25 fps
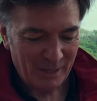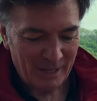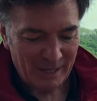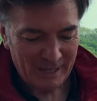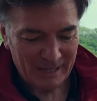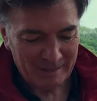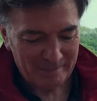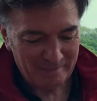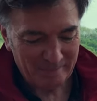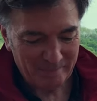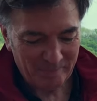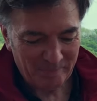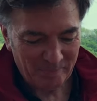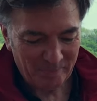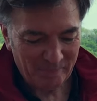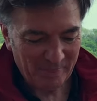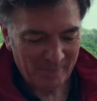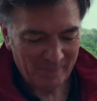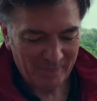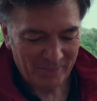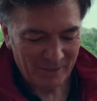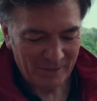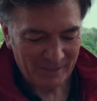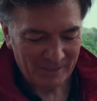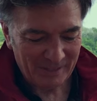
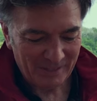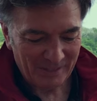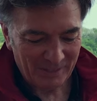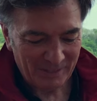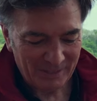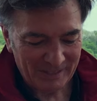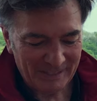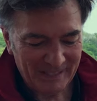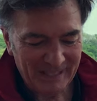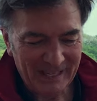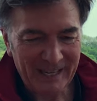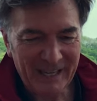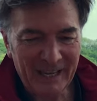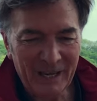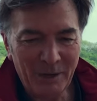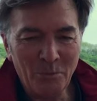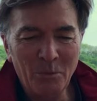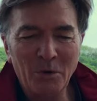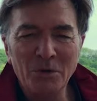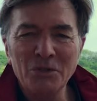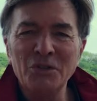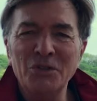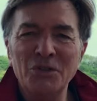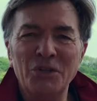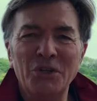that it
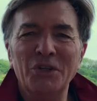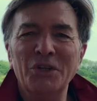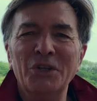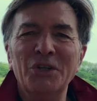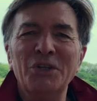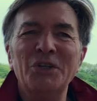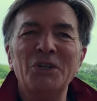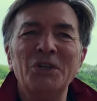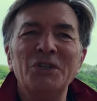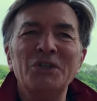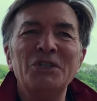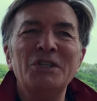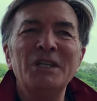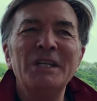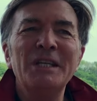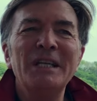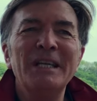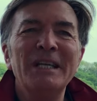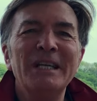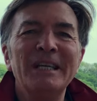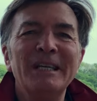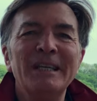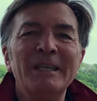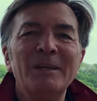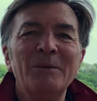wasn't done and dusted.
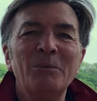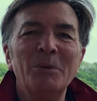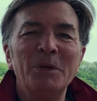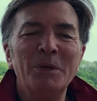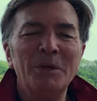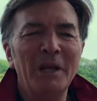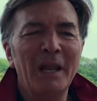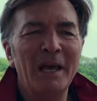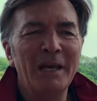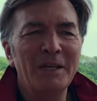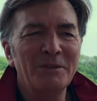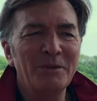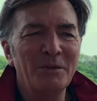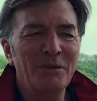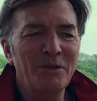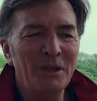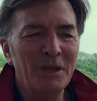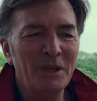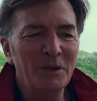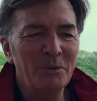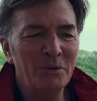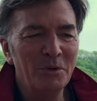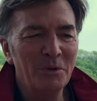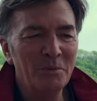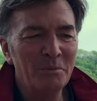We'd like to
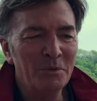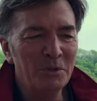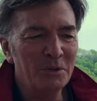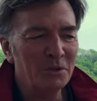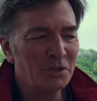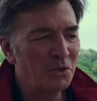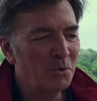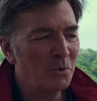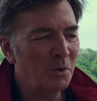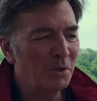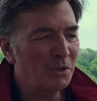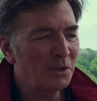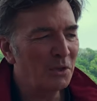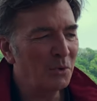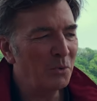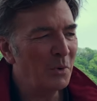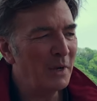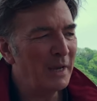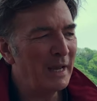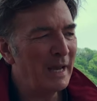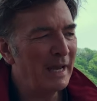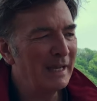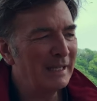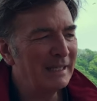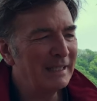think that we're done with the squad that
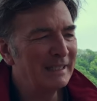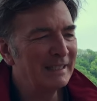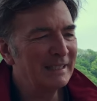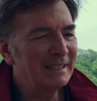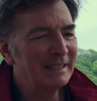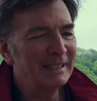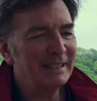we had.